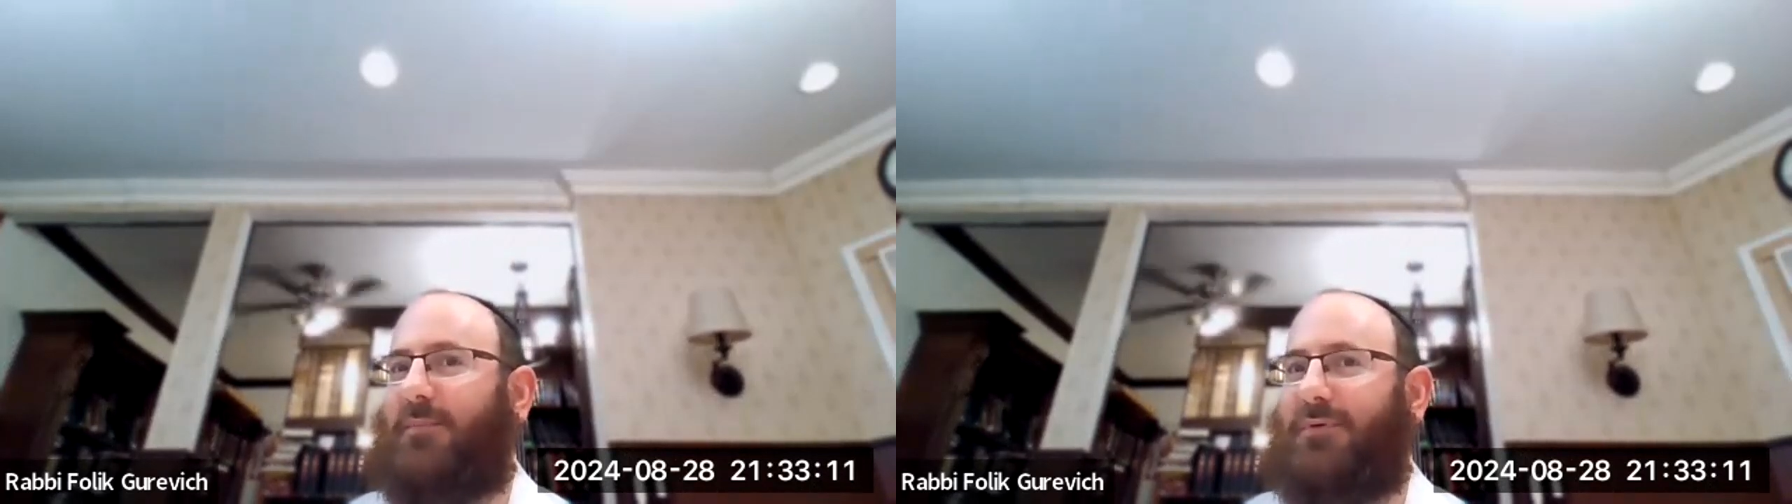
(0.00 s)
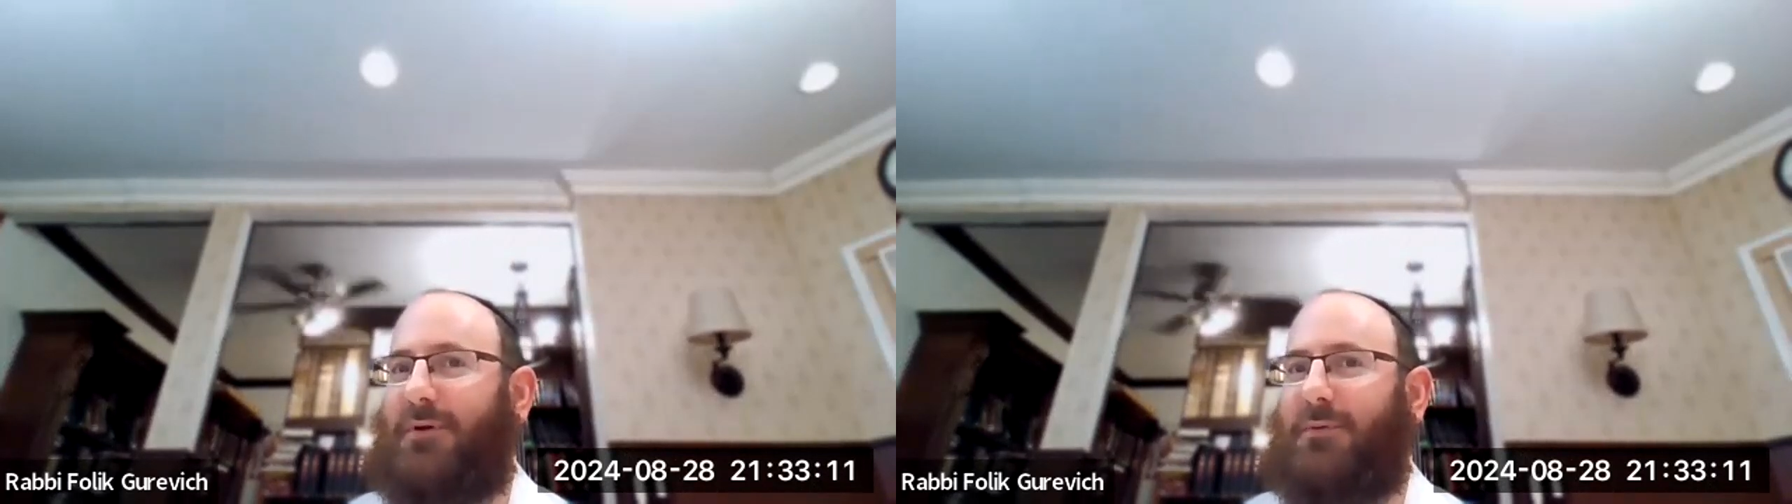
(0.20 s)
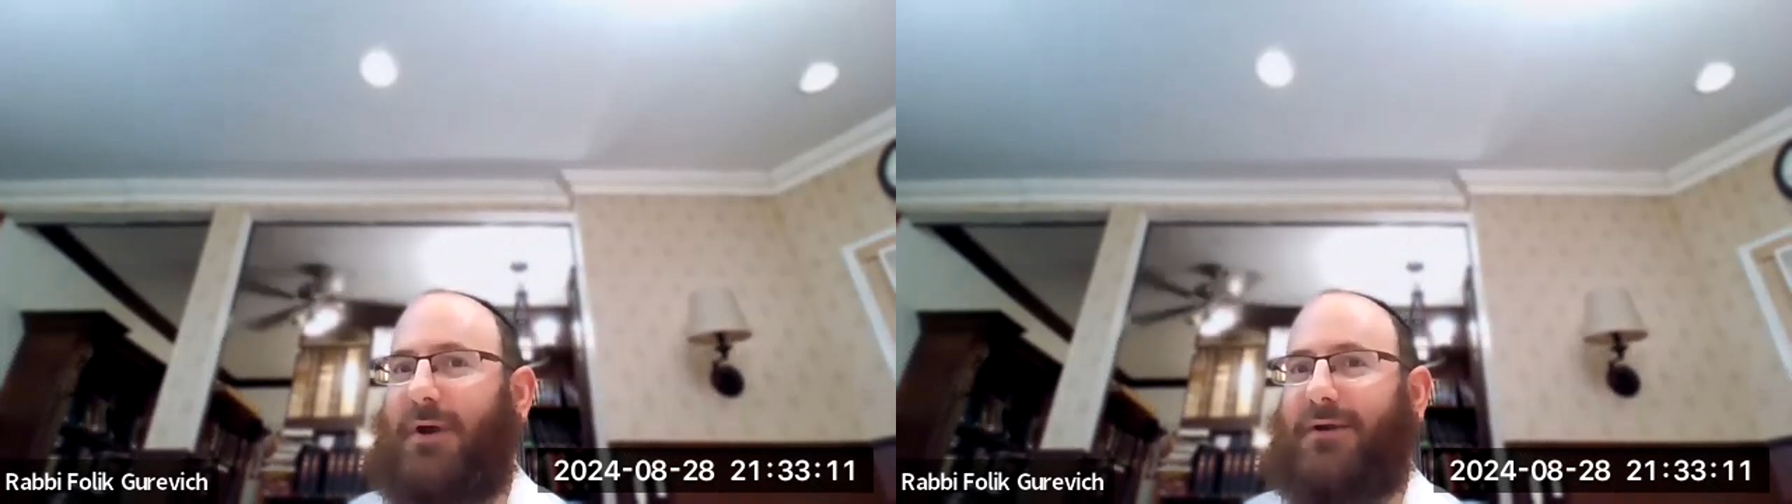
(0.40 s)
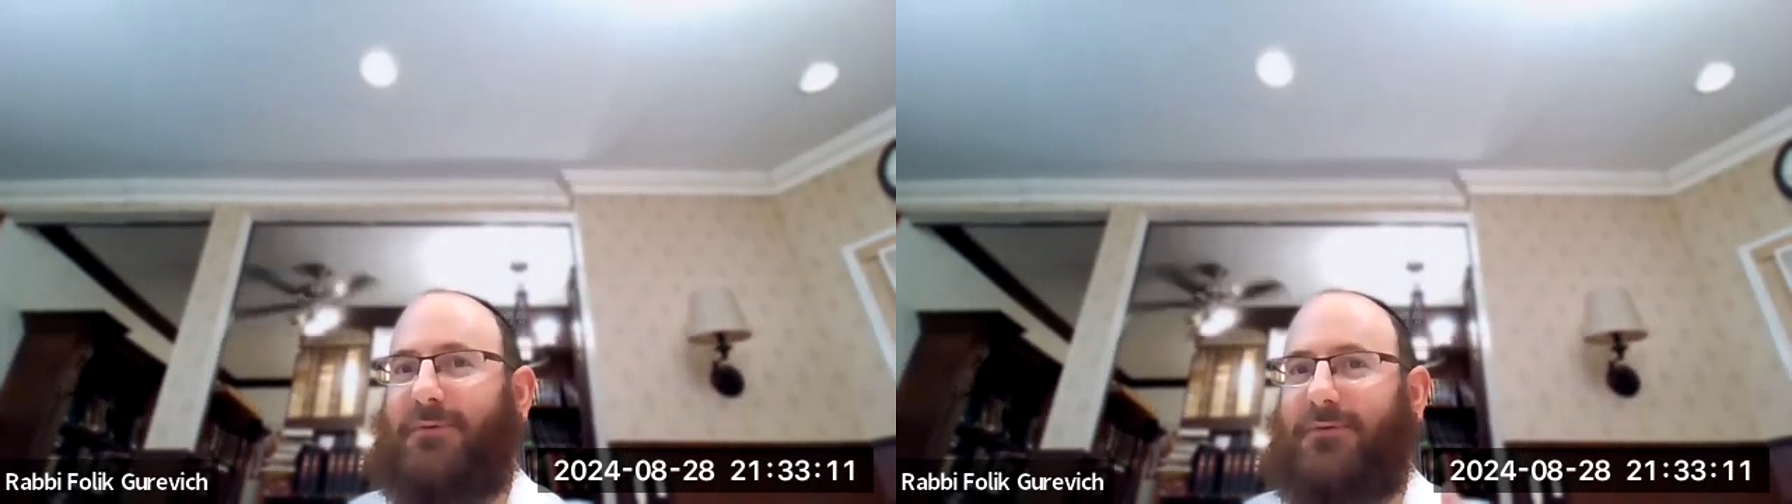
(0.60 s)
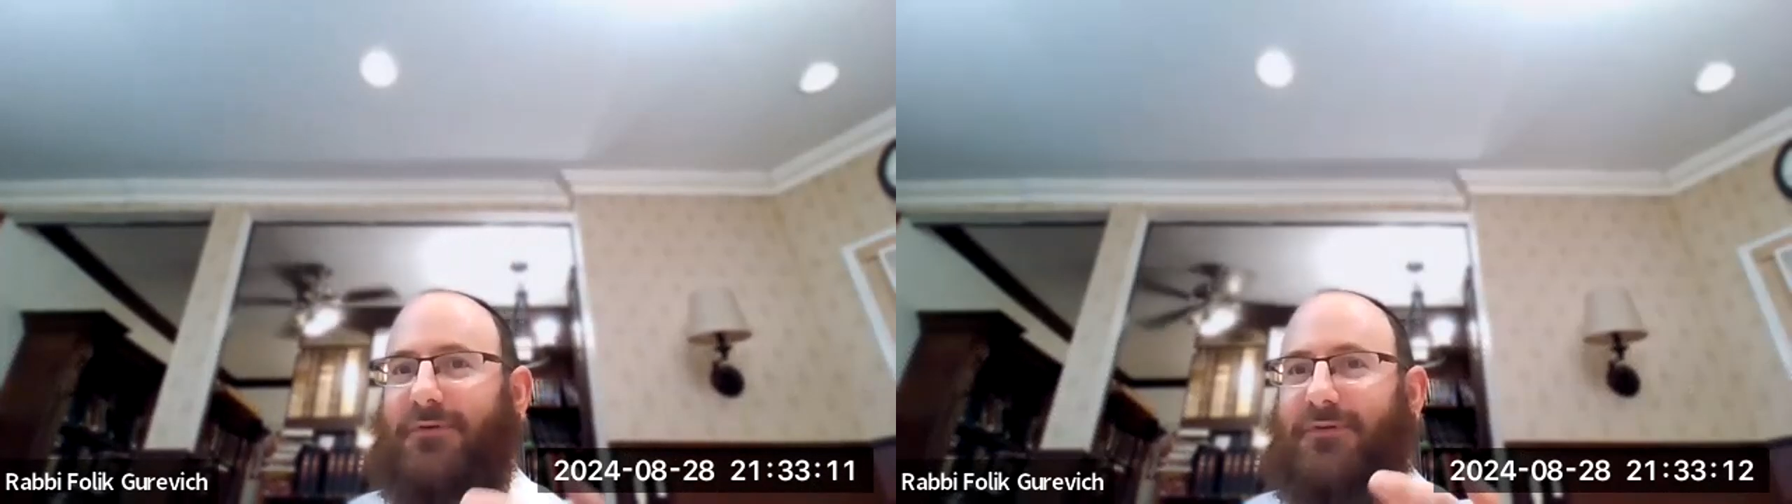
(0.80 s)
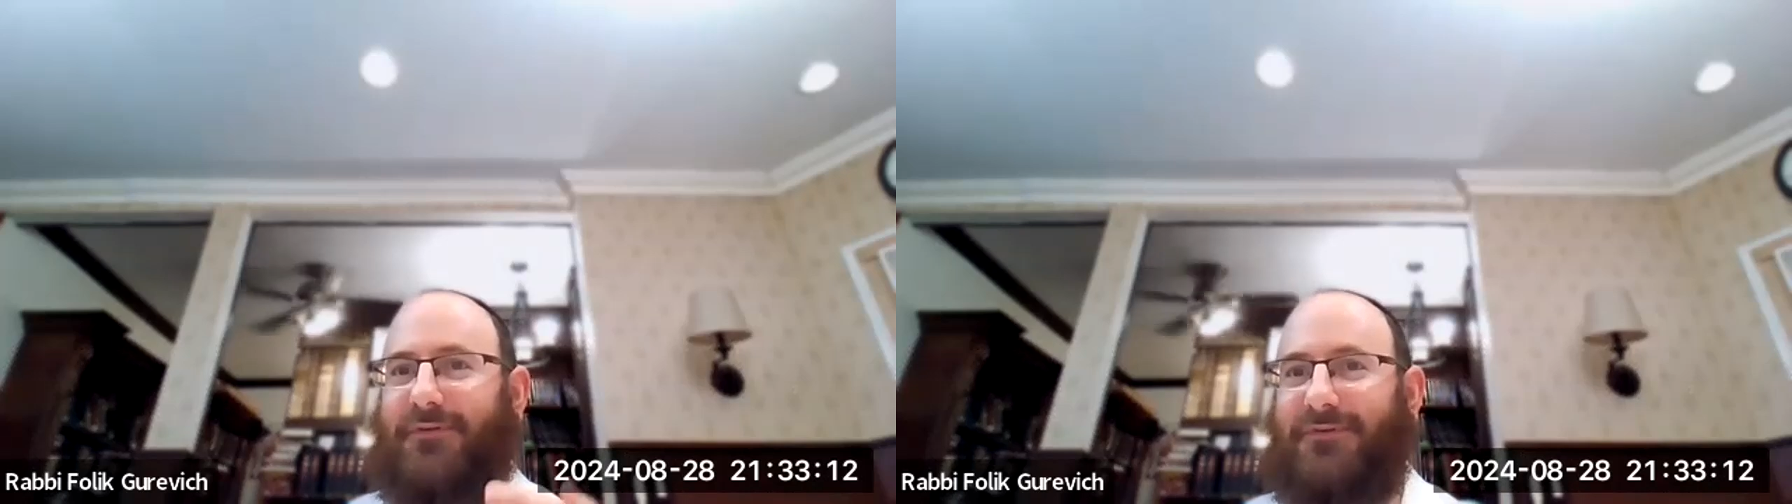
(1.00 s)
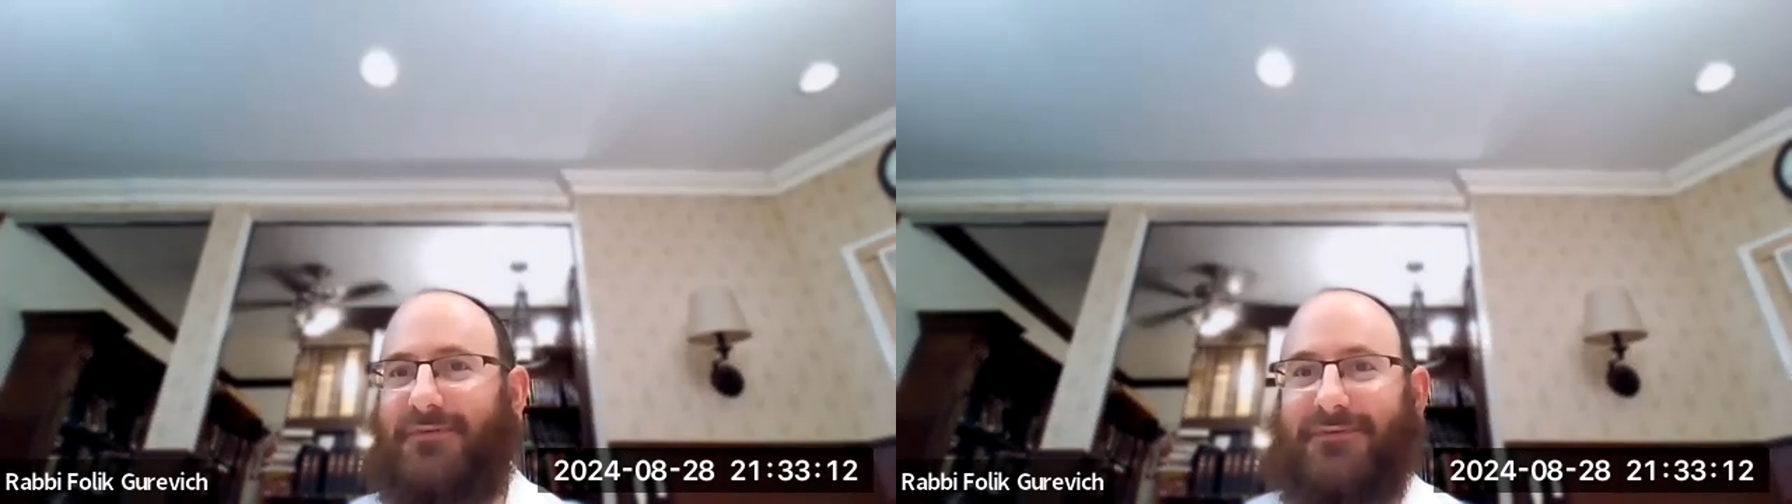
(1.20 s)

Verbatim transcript: prerequisite.